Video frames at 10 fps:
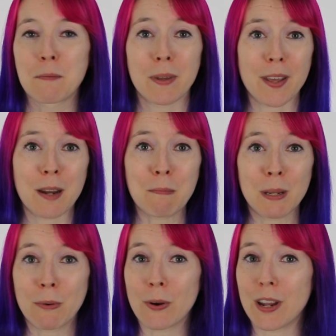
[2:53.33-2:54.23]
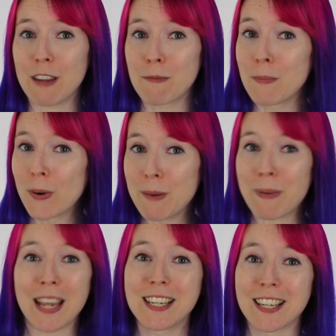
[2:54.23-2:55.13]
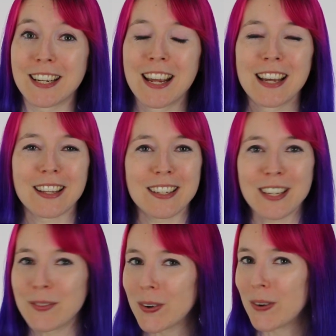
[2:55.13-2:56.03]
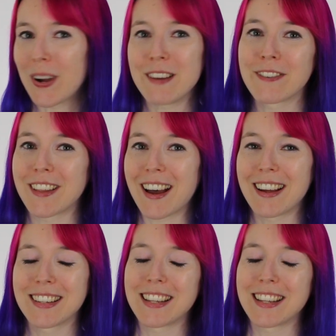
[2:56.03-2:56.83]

But then people got even more impatient. They didn't want to wait for that.